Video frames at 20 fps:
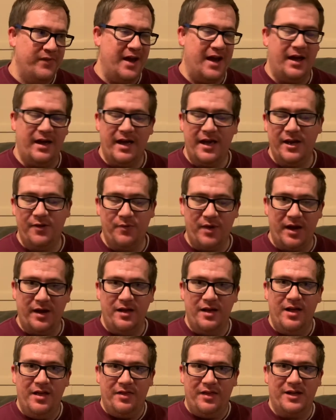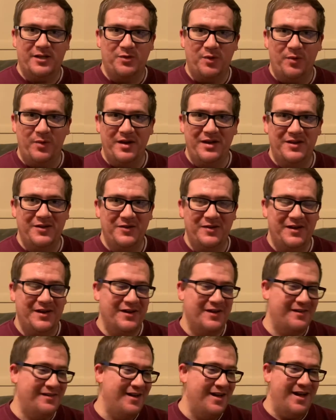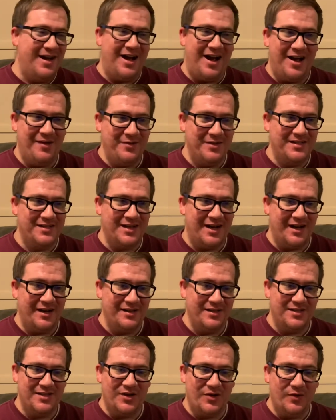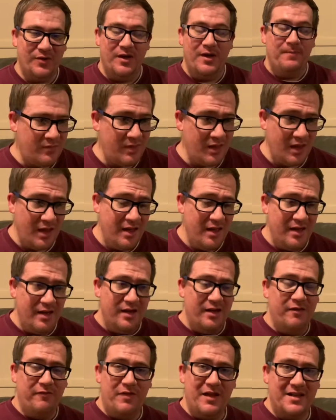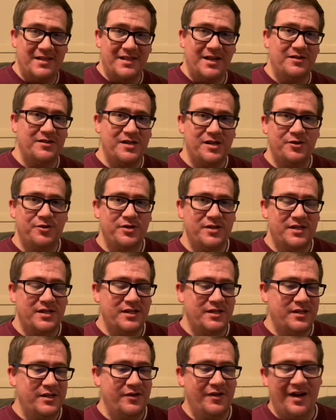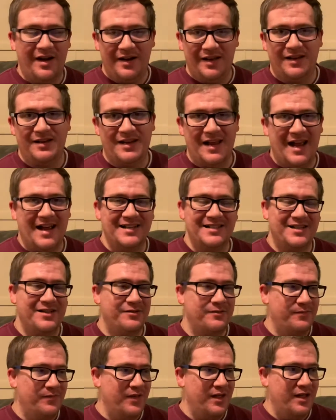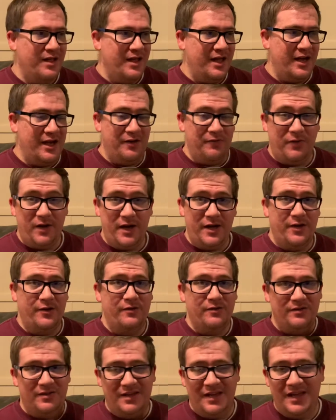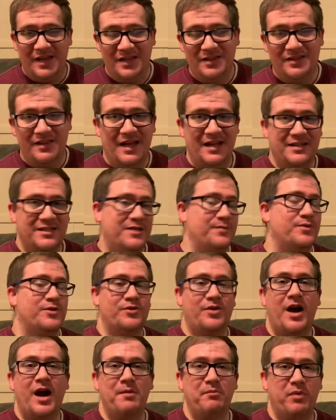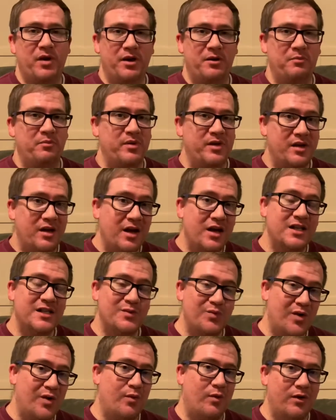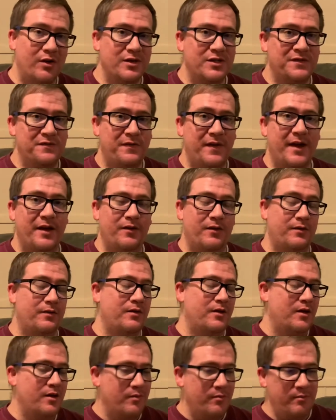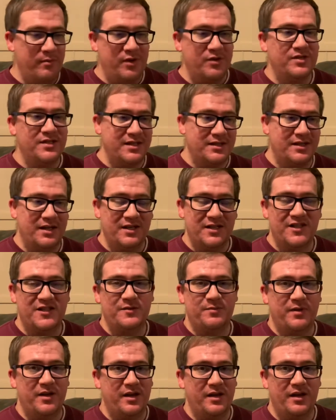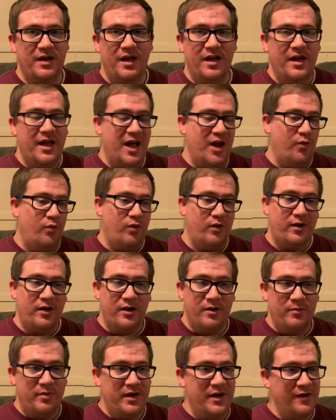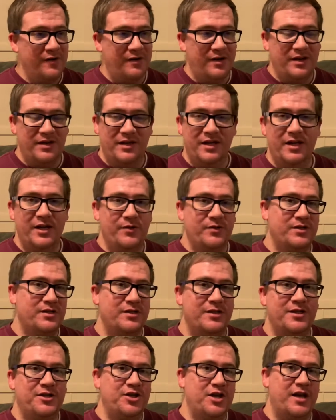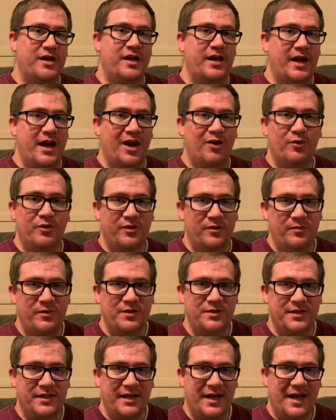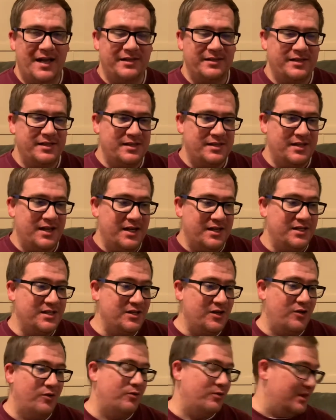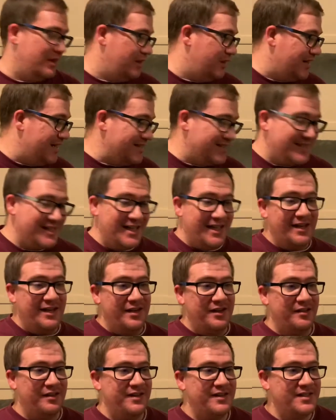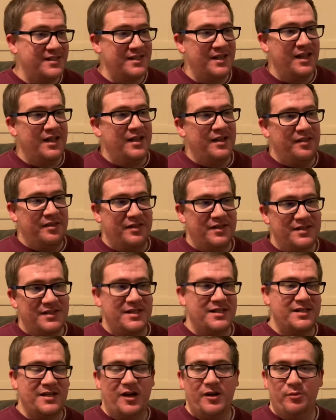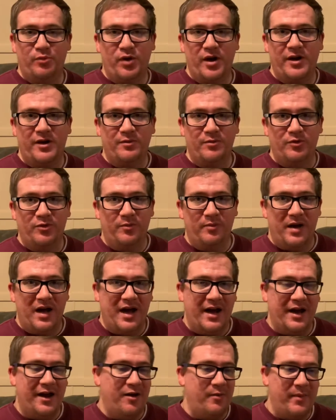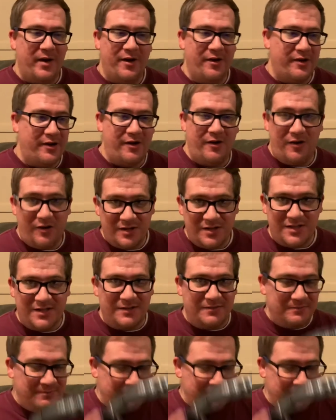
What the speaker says: Anyway, that's what we do here. I'm excited. So if that sounds interesting to you, I'd ask you and invite you to hit that subscribe button, because where words fail, music does speak, and we're going to be here continuously checking out what the music has to say. So let's get into this. This is Unbreakable by American Arson.